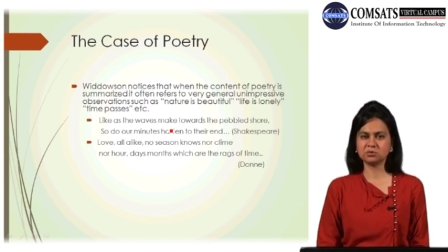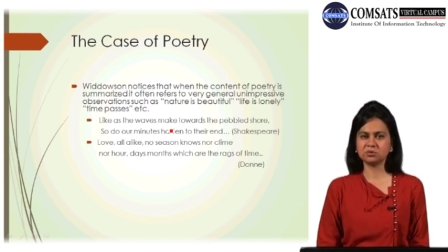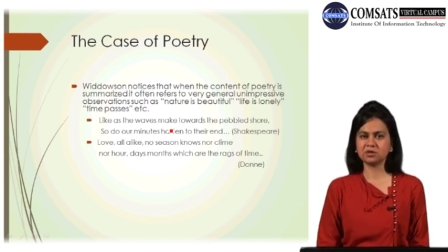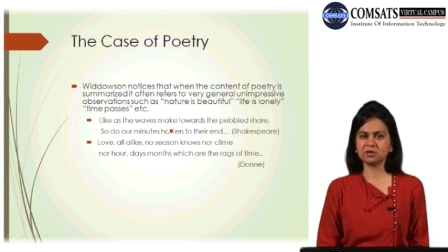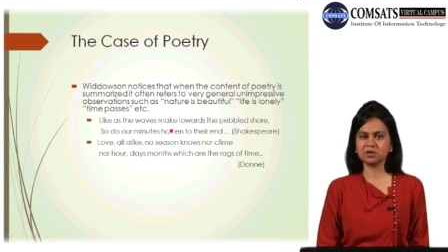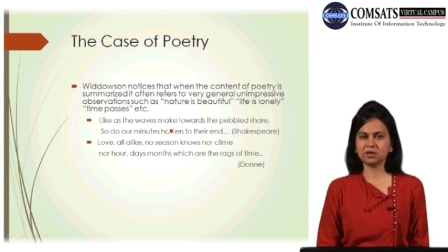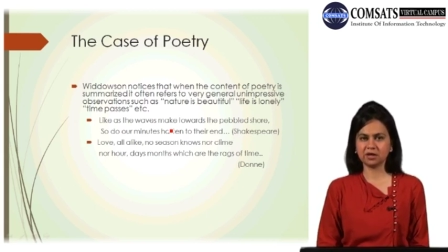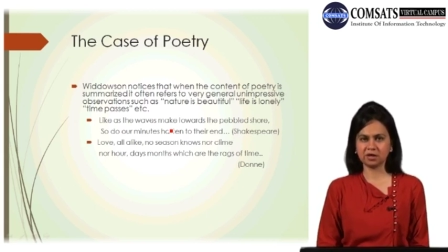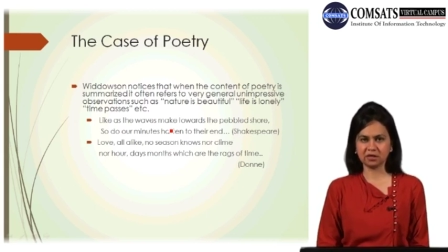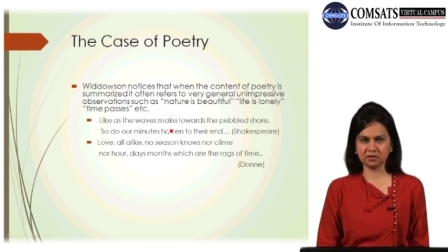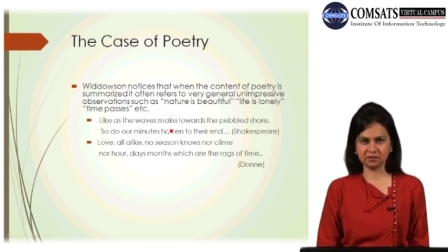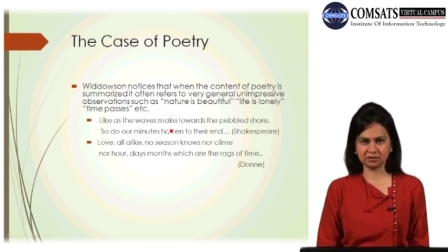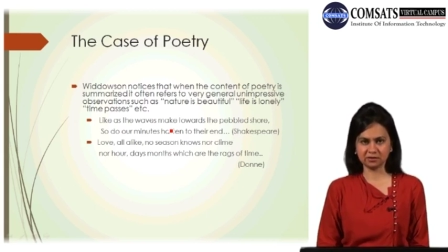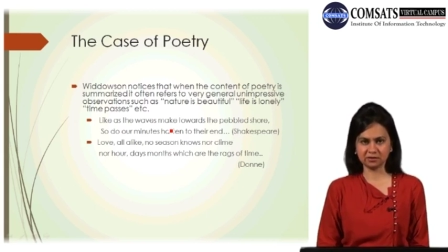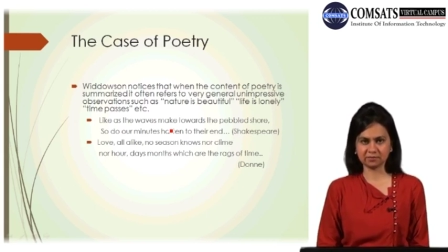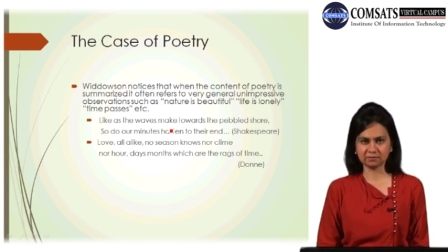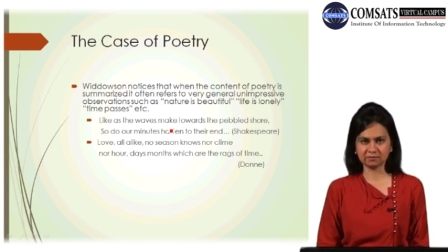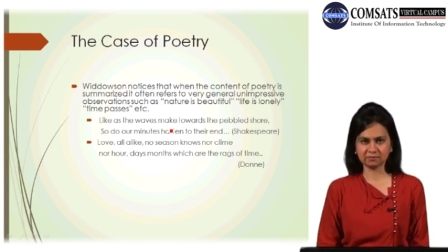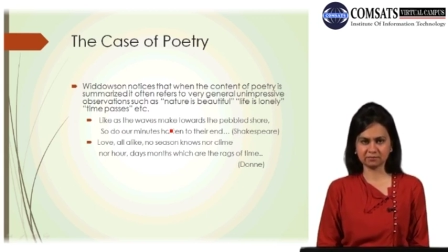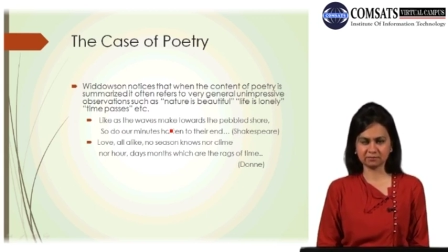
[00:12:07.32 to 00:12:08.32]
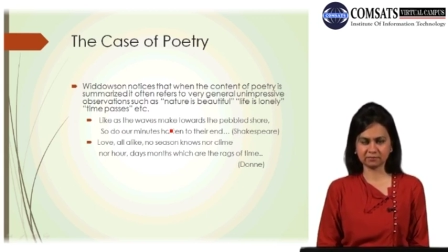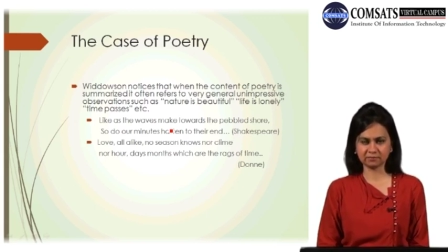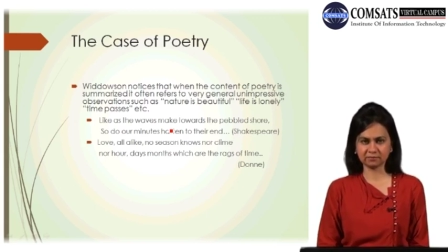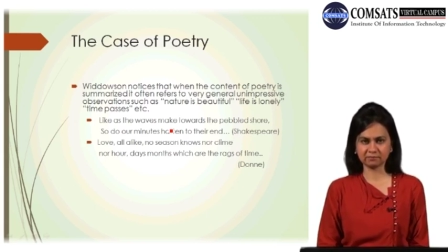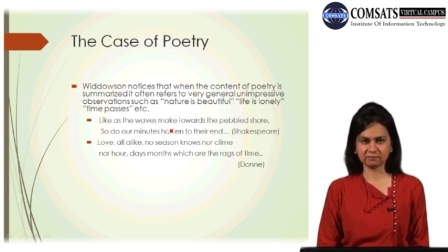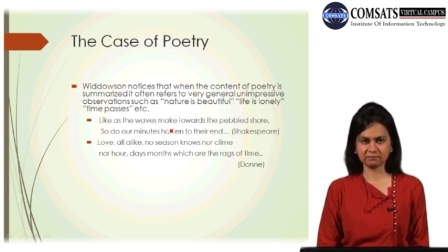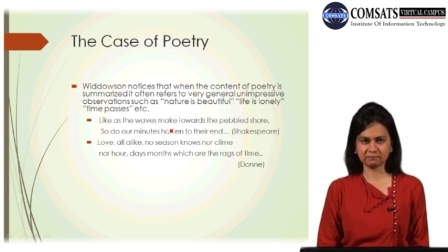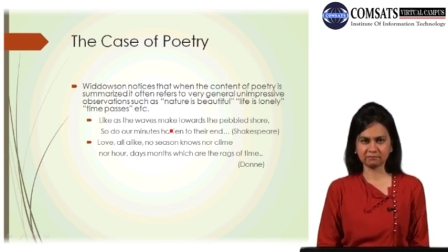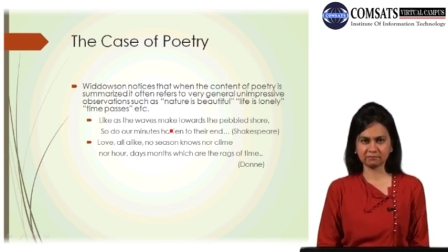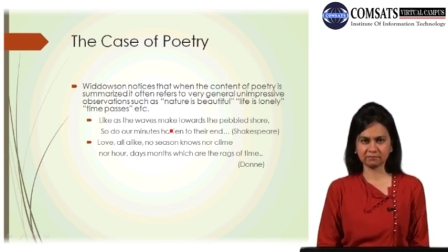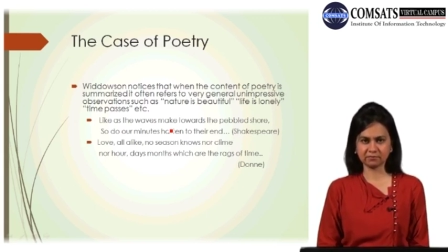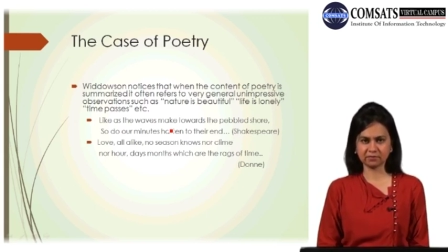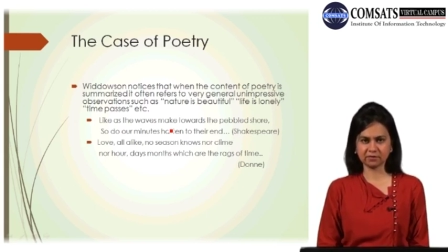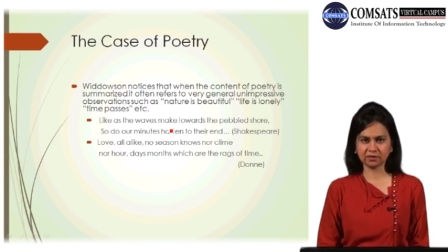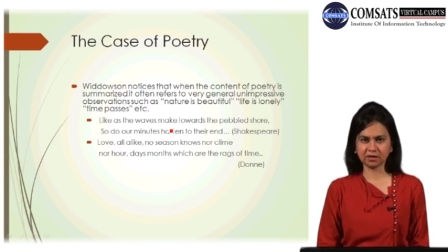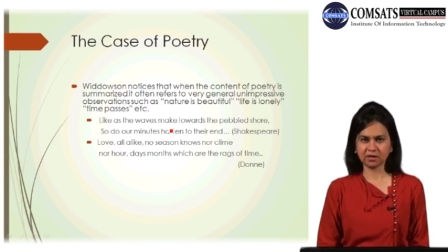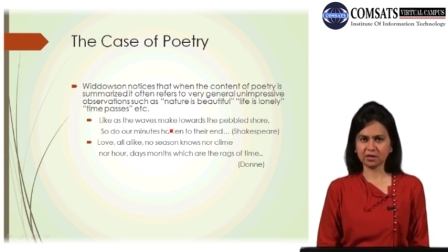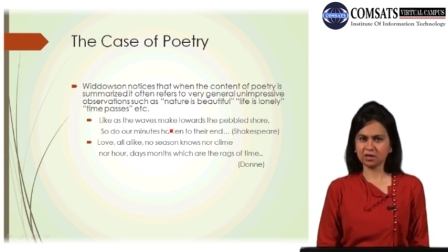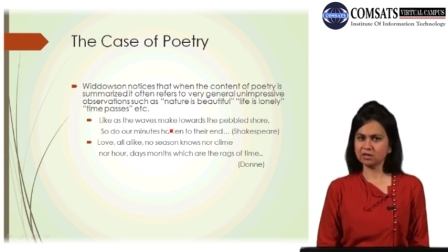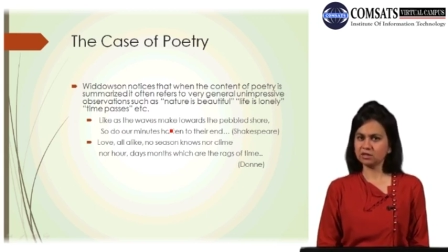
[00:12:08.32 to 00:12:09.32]
to their end."
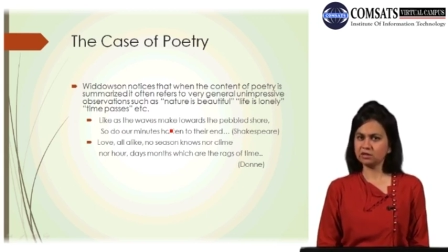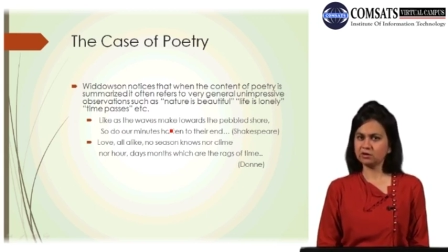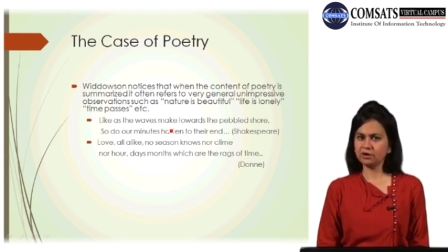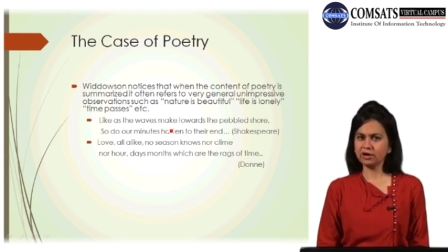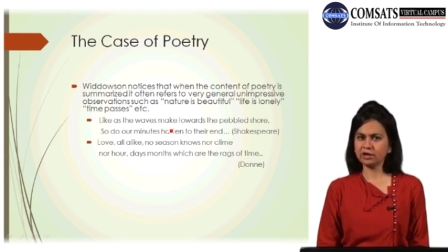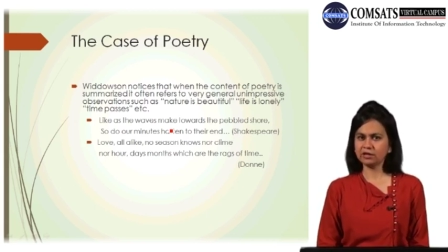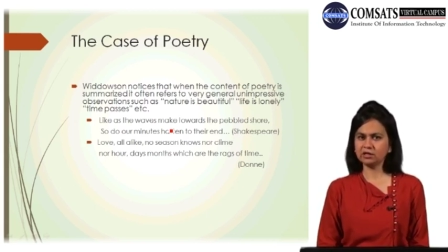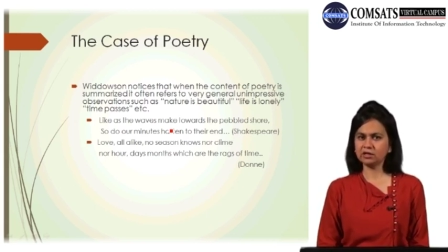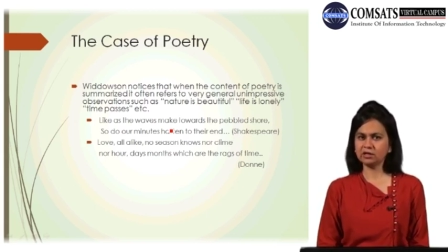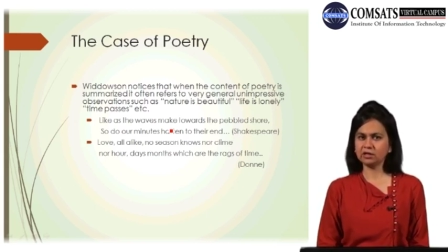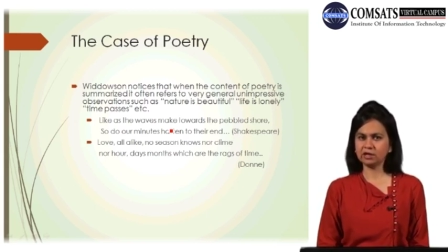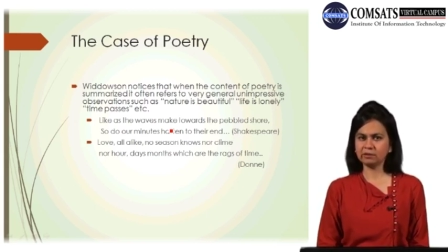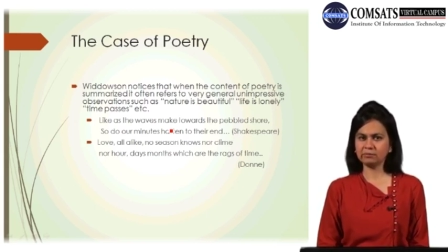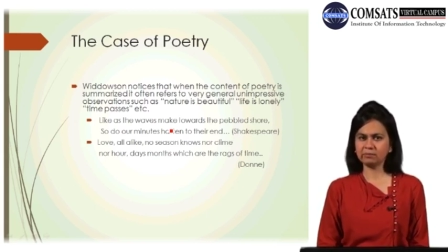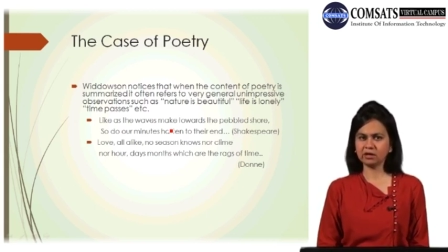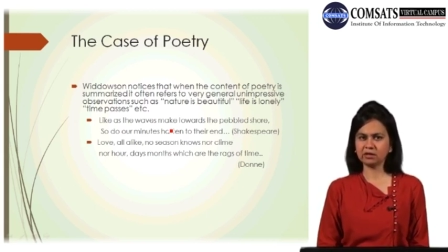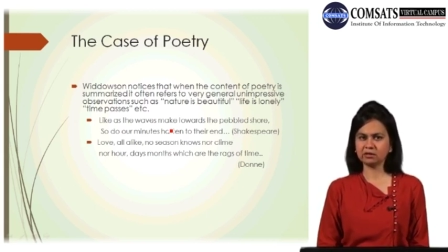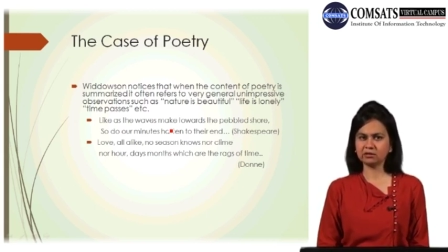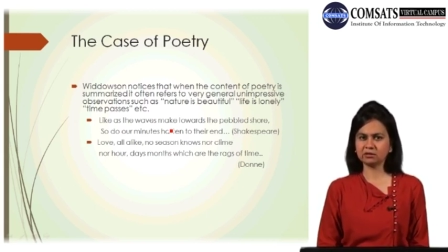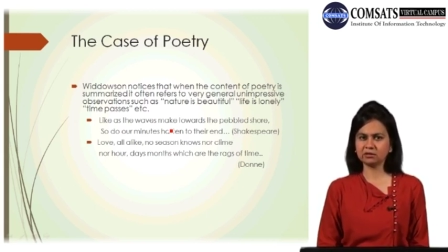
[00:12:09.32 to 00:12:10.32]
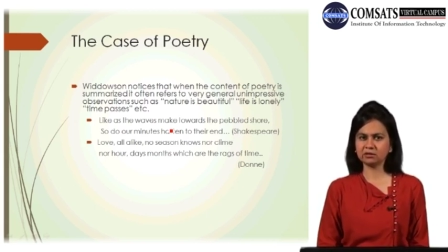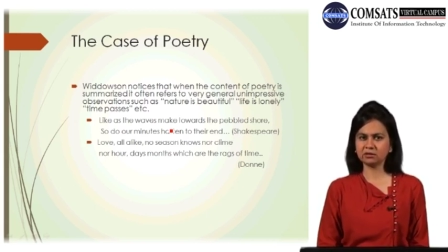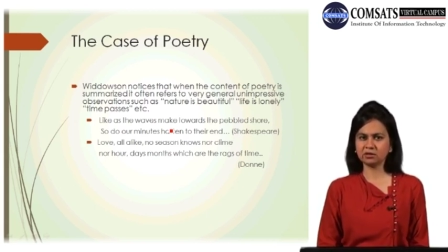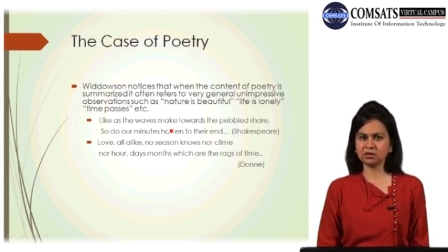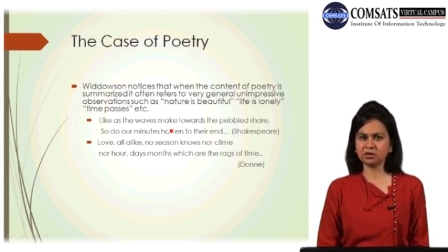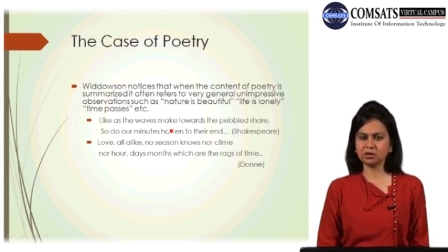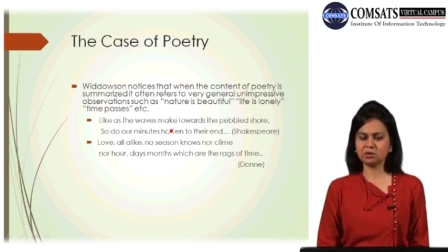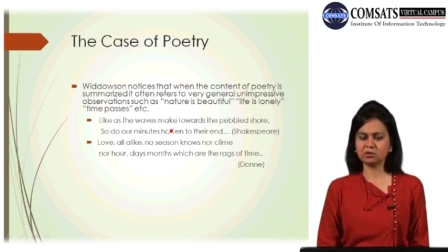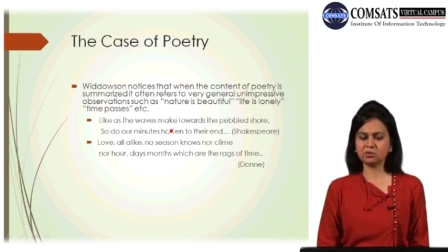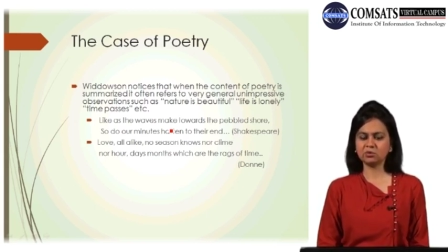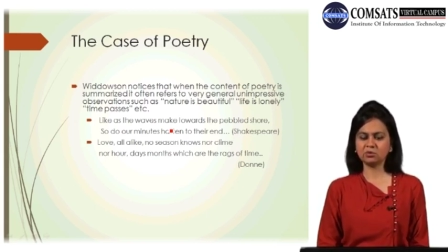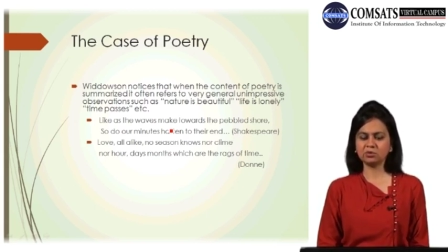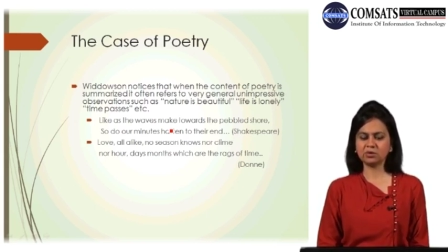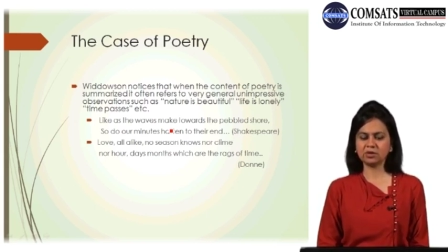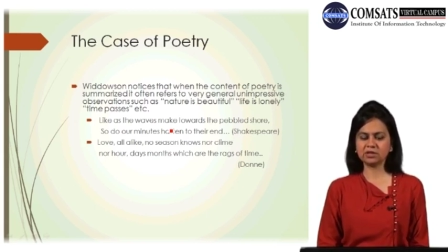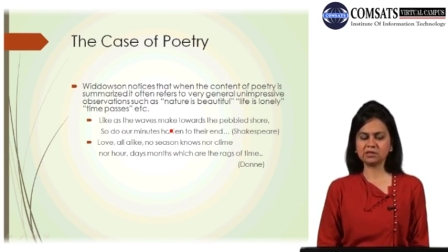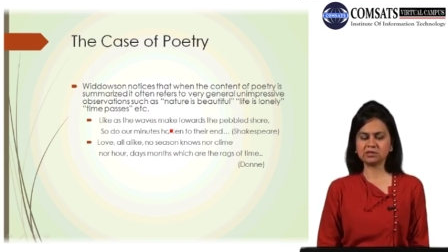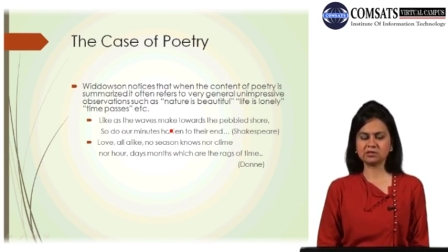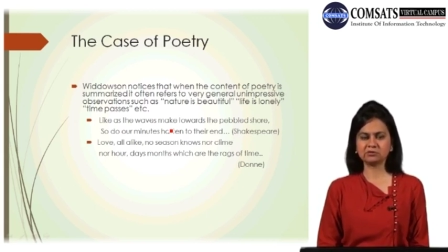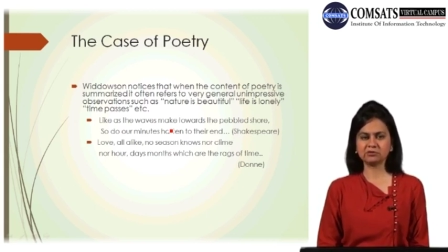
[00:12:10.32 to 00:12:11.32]
Now, any layman who
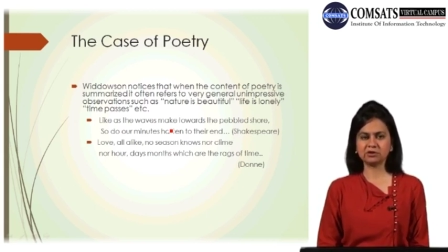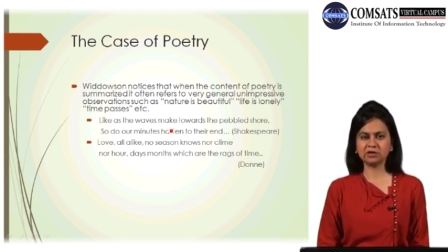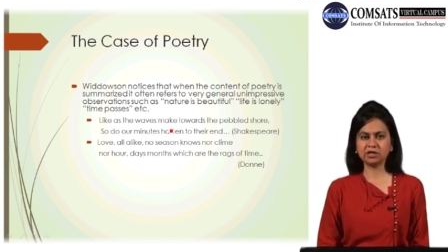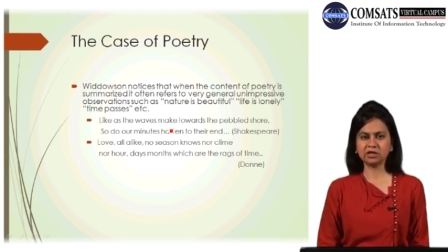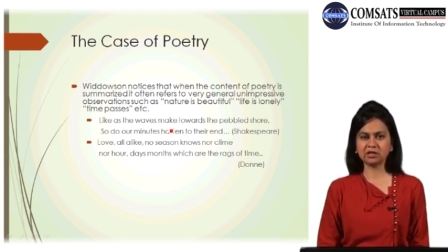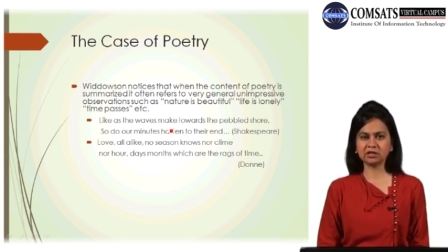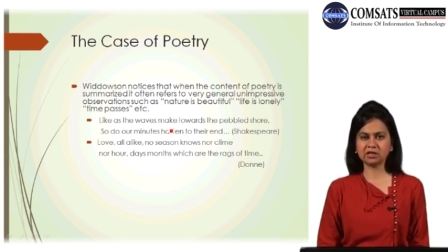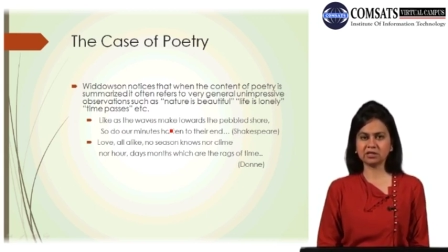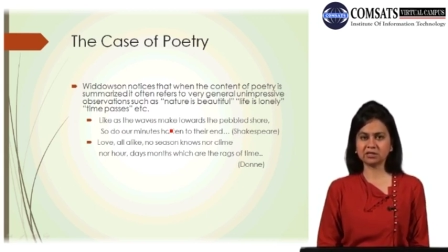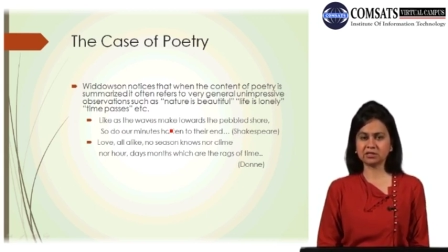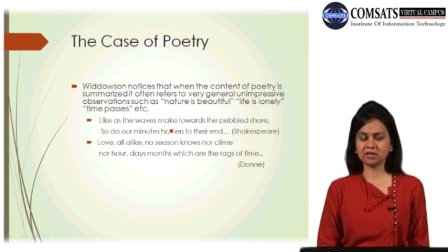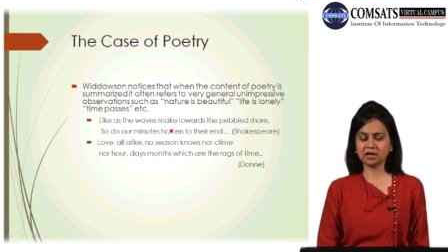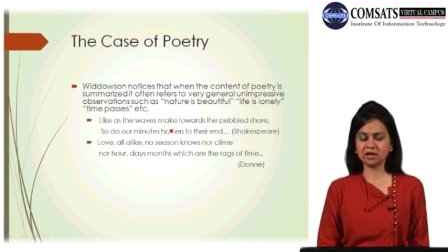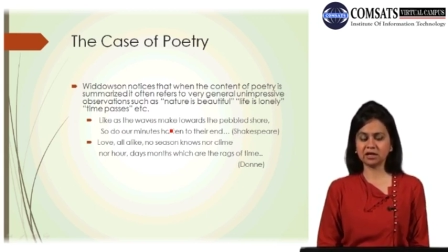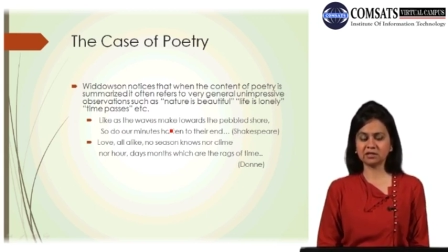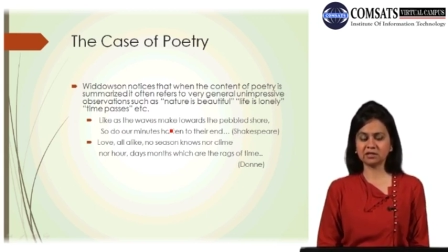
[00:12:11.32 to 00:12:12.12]
is reading these